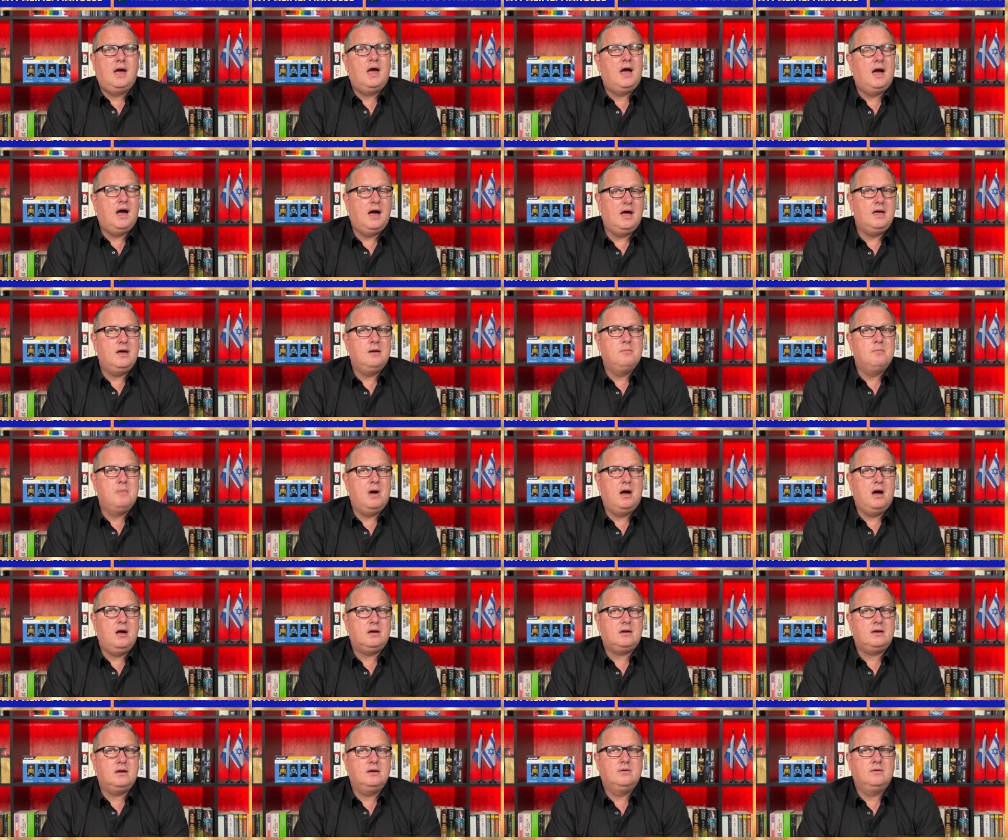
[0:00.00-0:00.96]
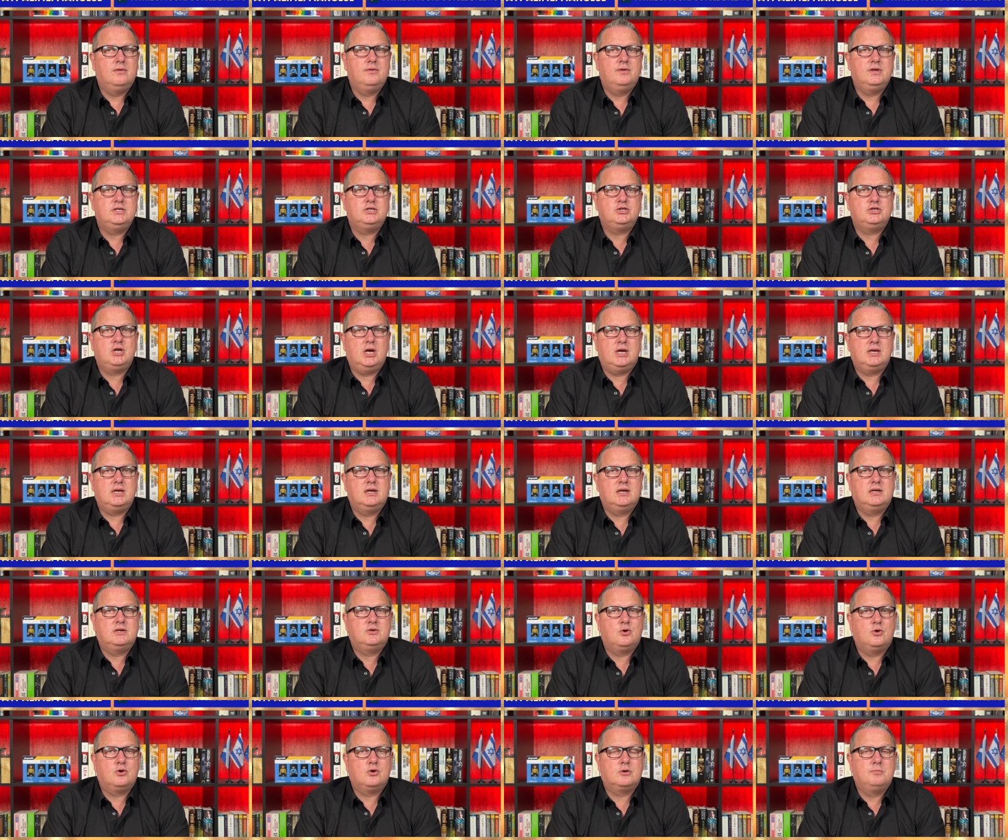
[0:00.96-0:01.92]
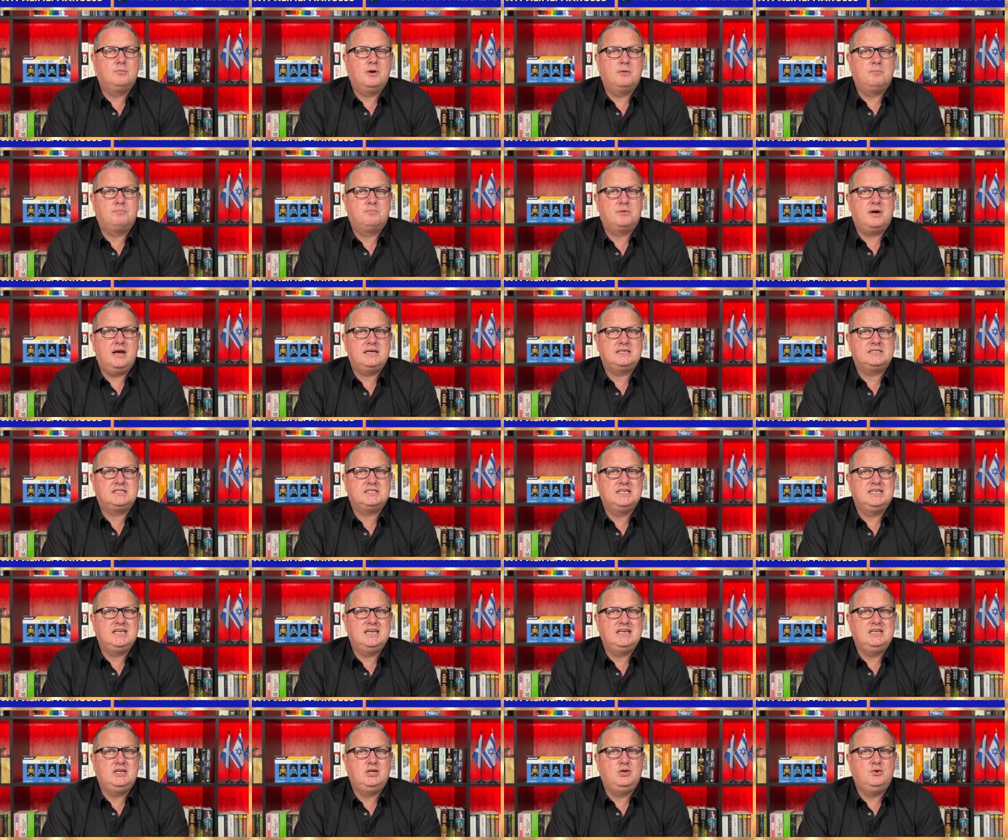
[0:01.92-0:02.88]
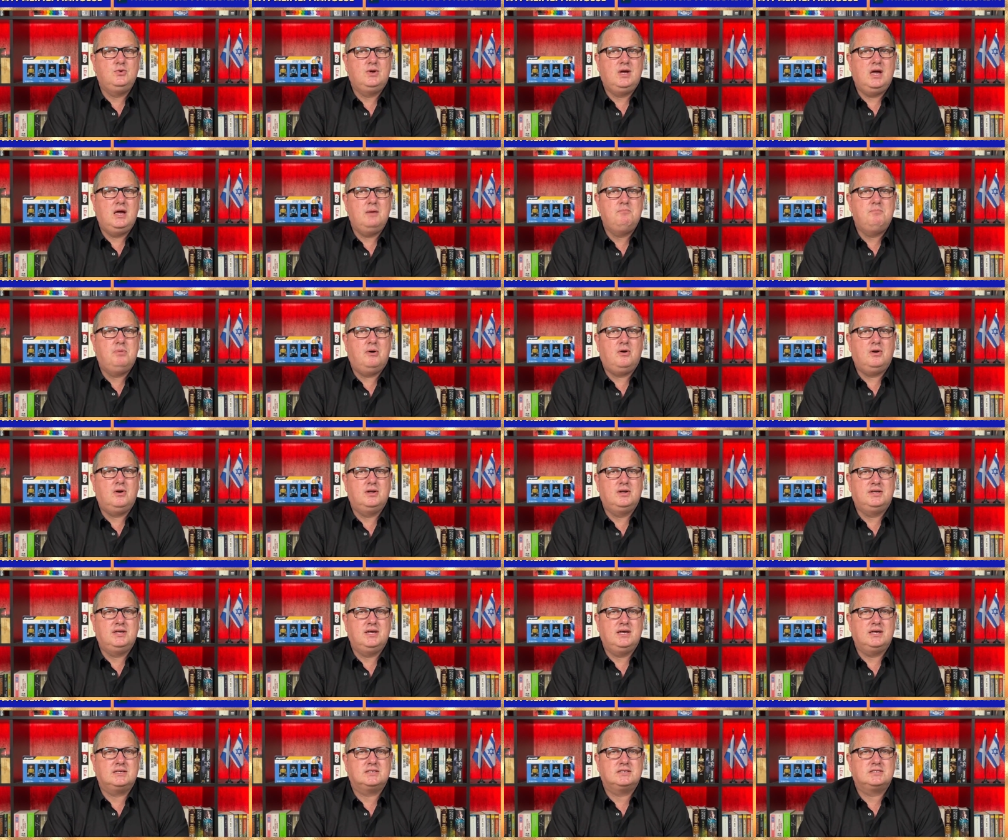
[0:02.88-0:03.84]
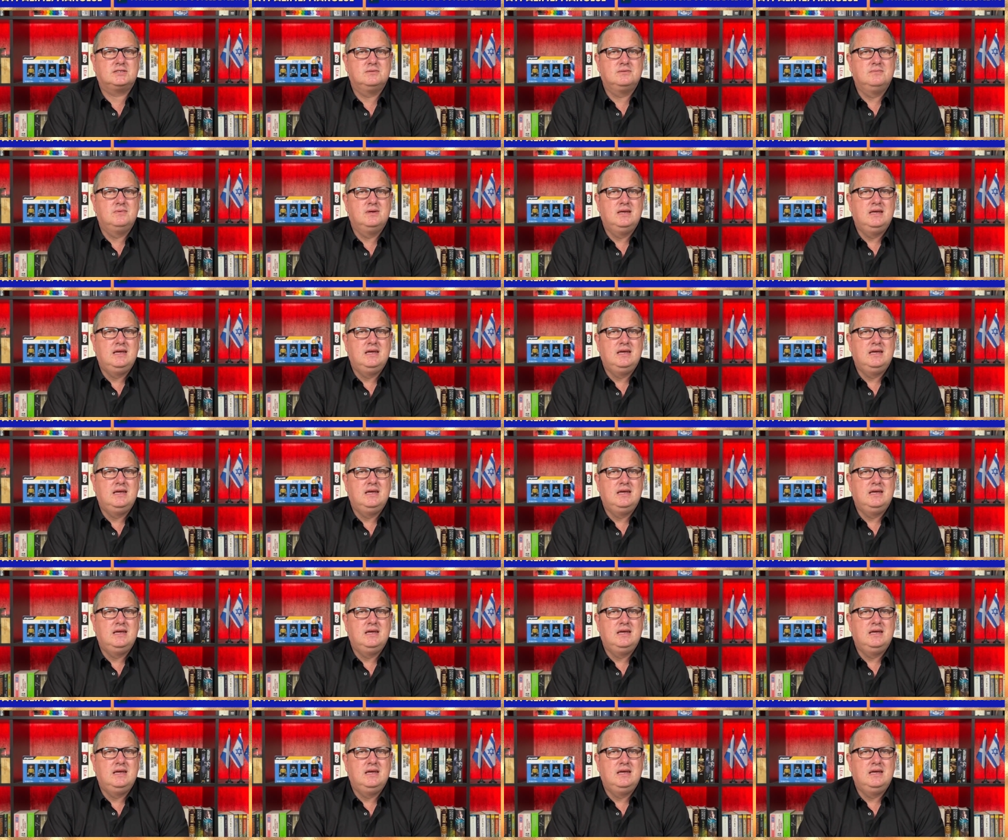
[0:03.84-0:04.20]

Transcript: Hi, I'm Marc, and on this channel I talk about Brexit and UK politics.